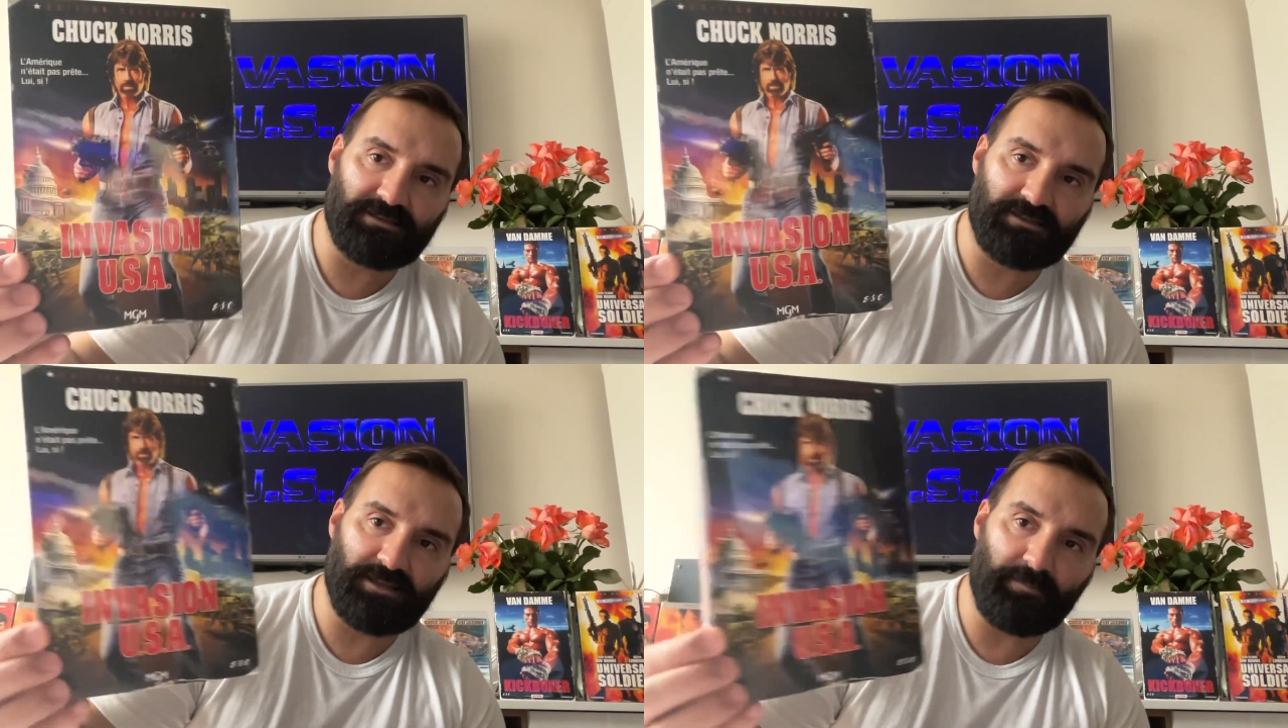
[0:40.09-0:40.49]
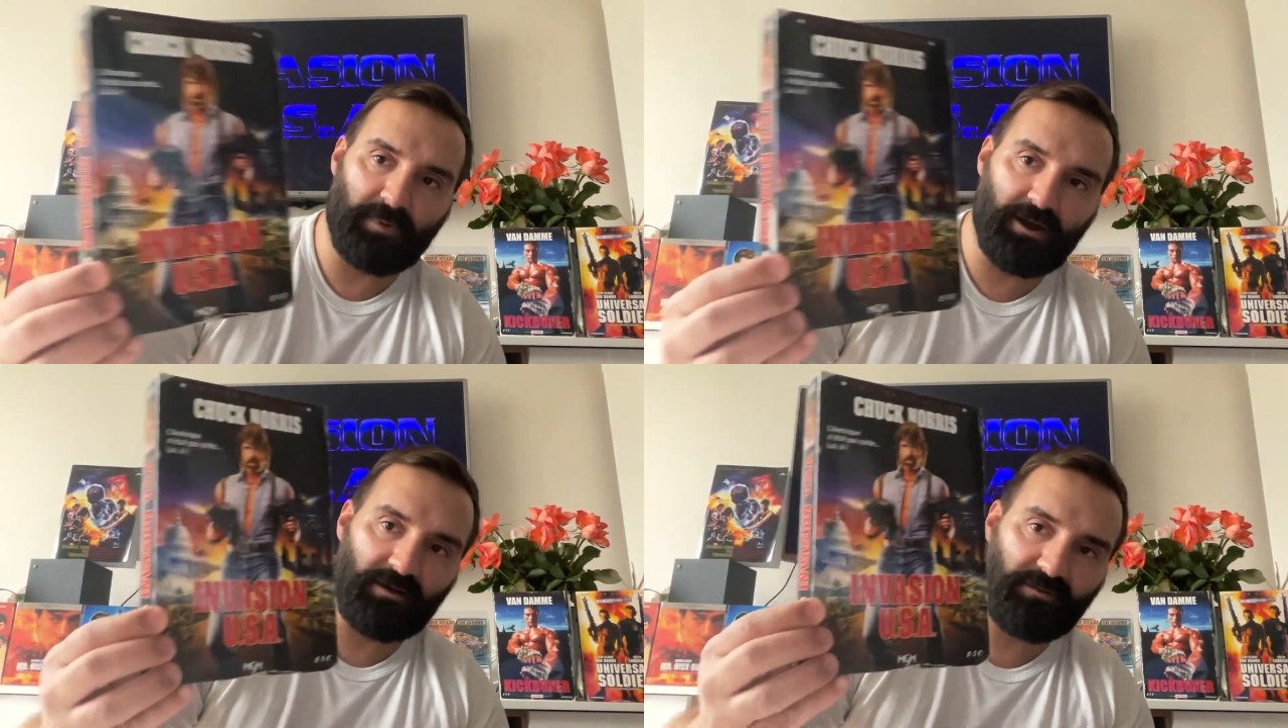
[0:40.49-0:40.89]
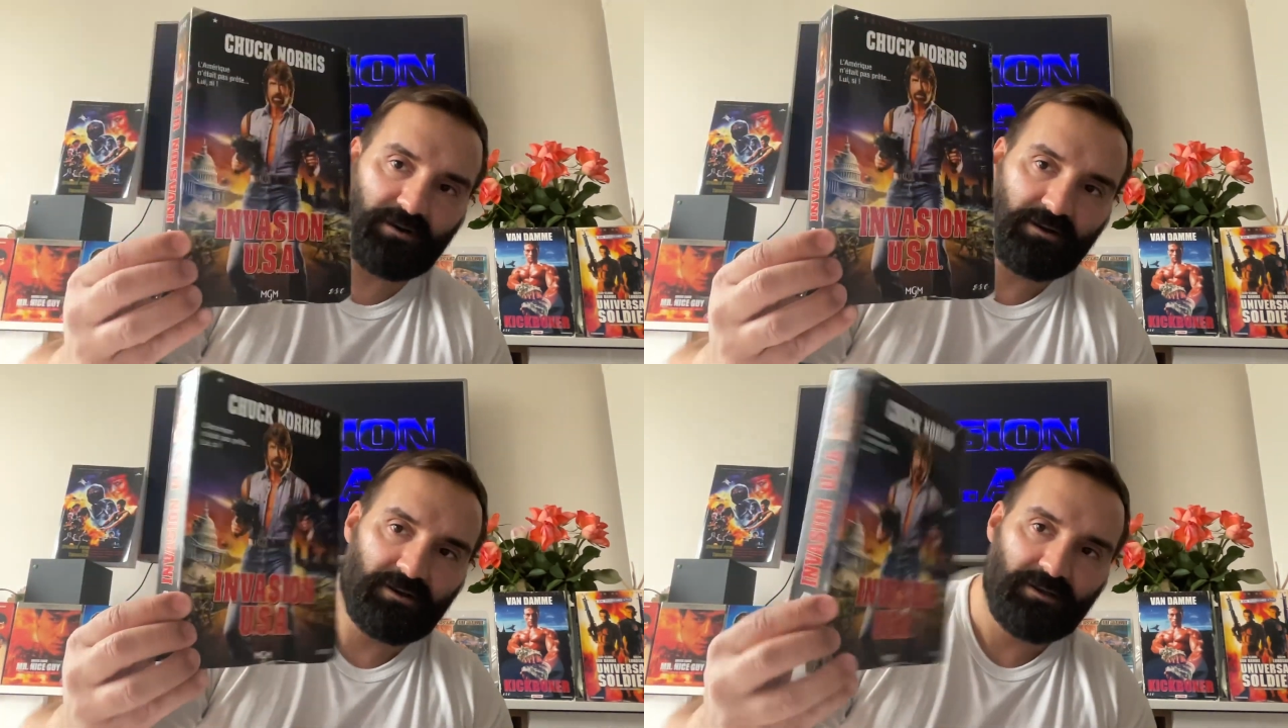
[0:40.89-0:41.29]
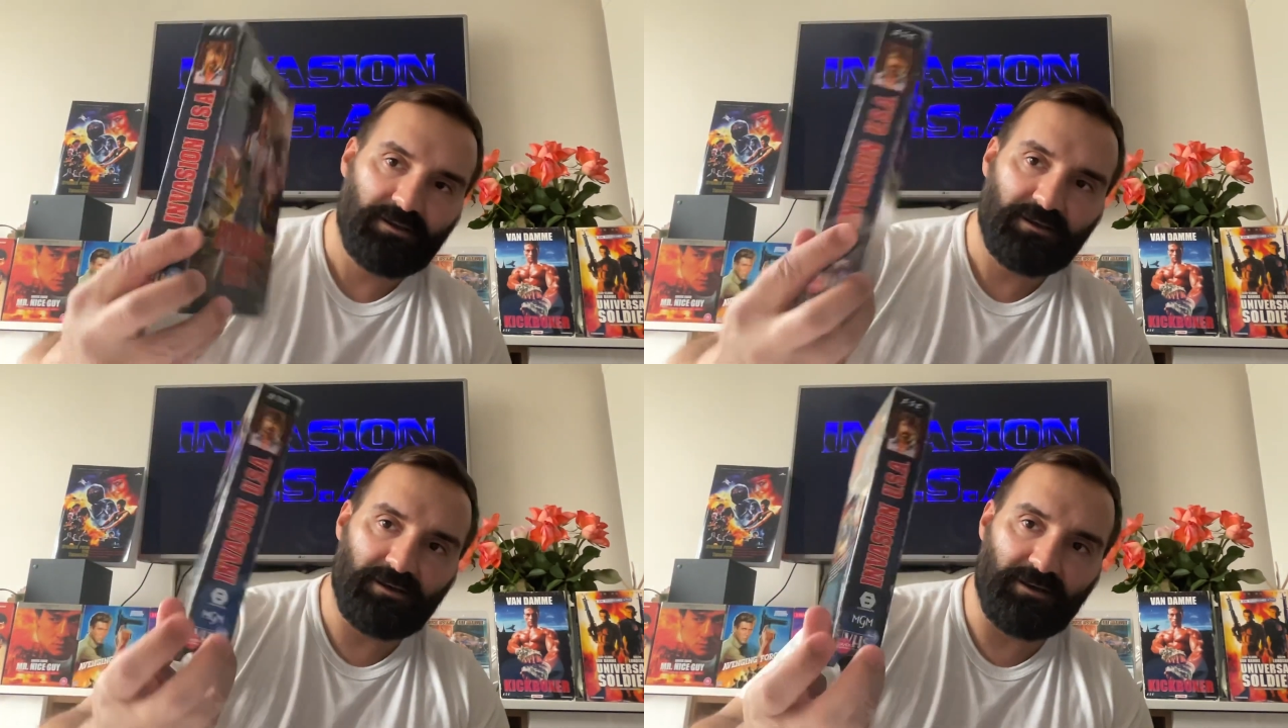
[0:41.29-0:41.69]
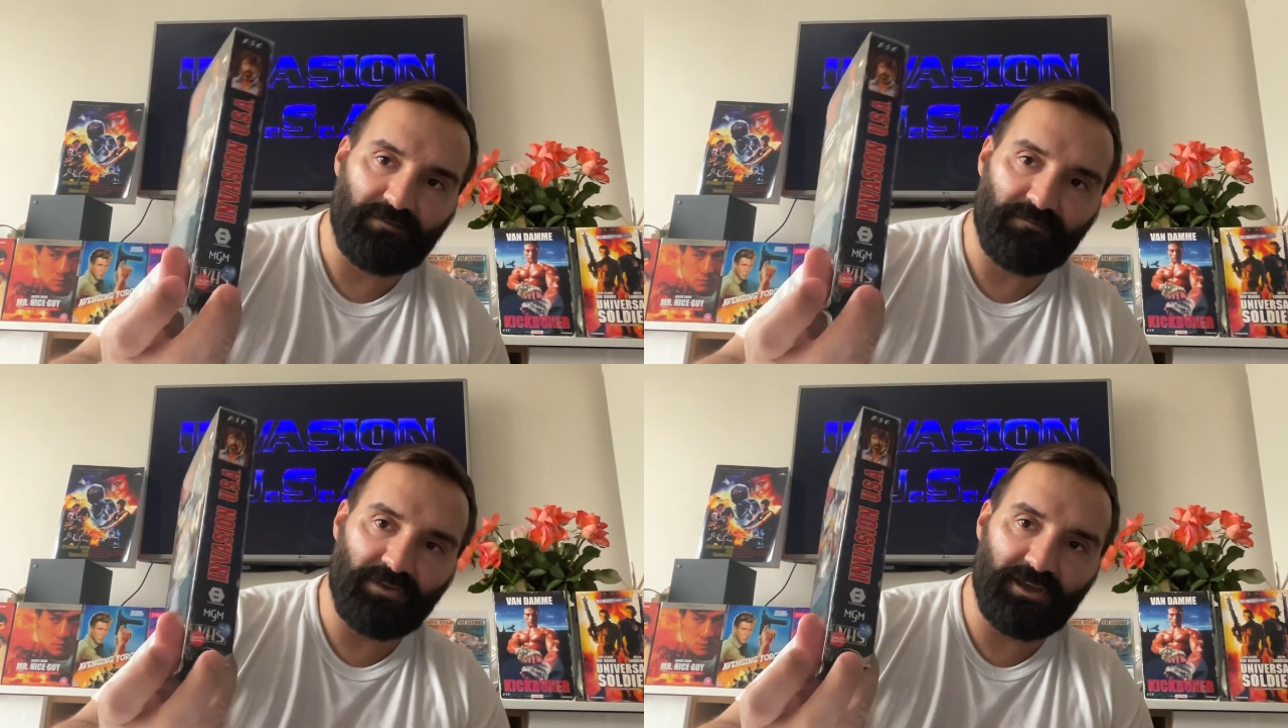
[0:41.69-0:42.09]
slipcover,
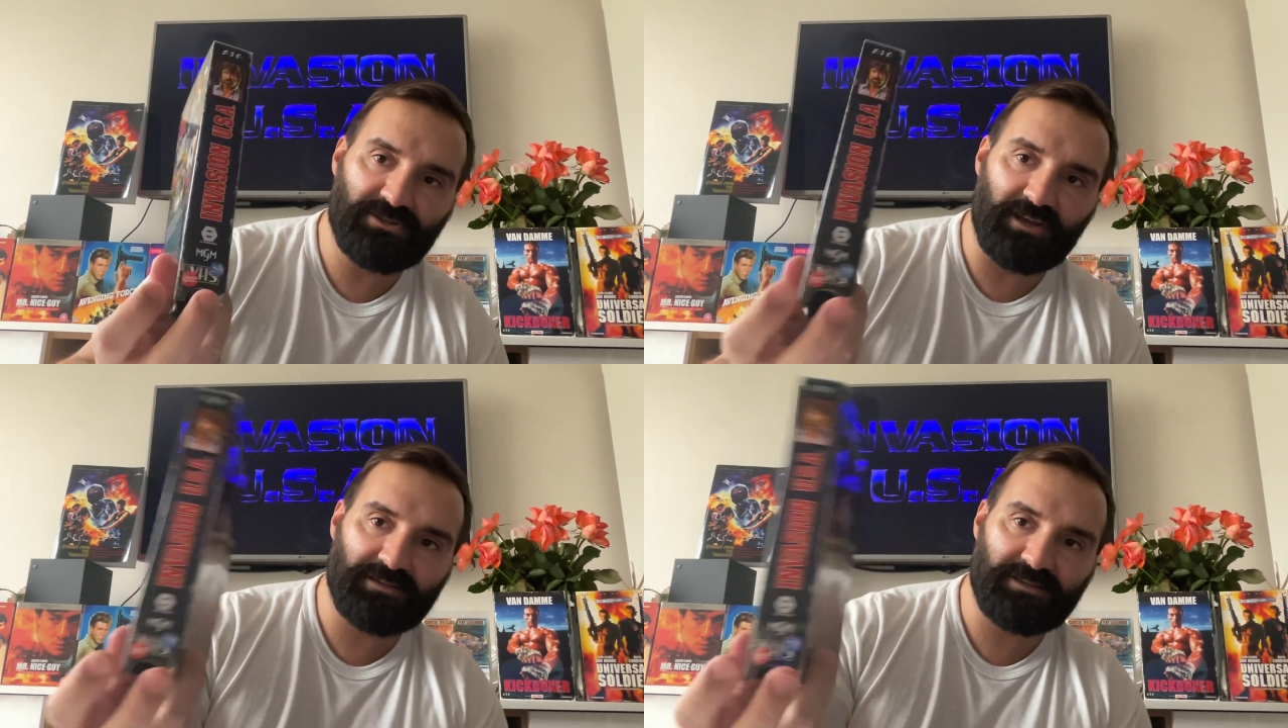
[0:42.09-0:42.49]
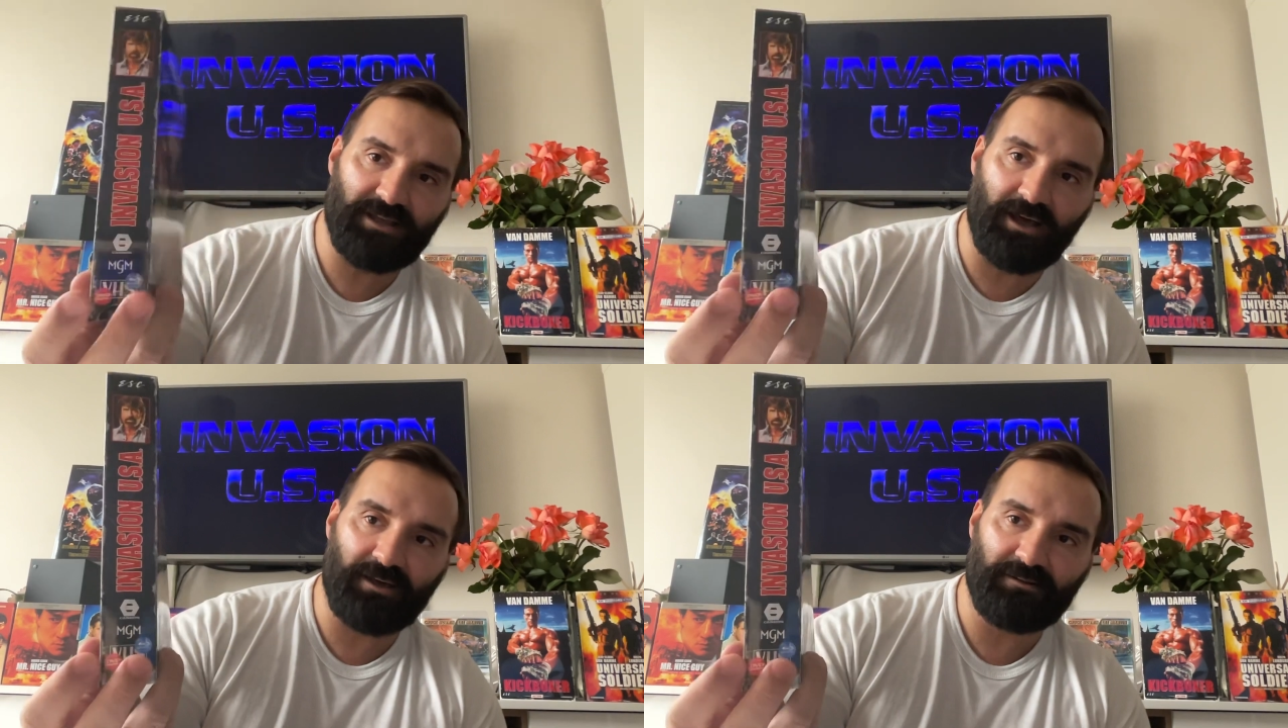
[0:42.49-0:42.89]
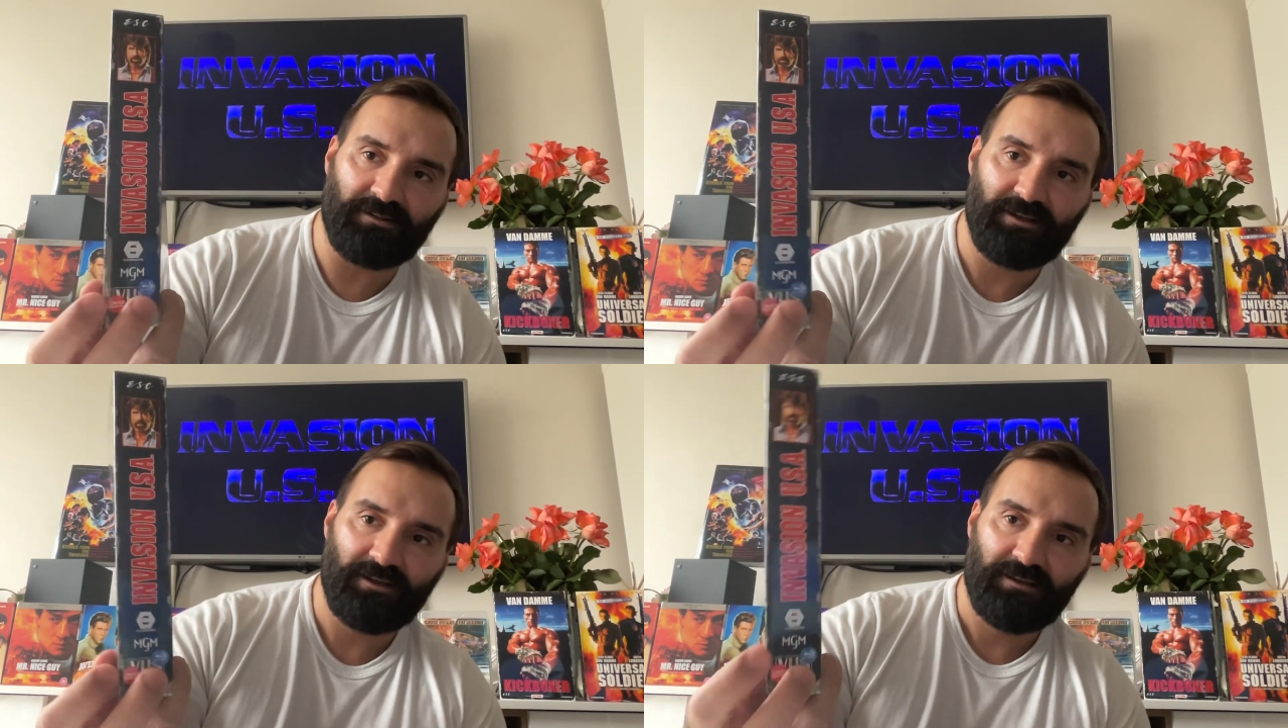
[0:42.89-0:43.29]
VHS style.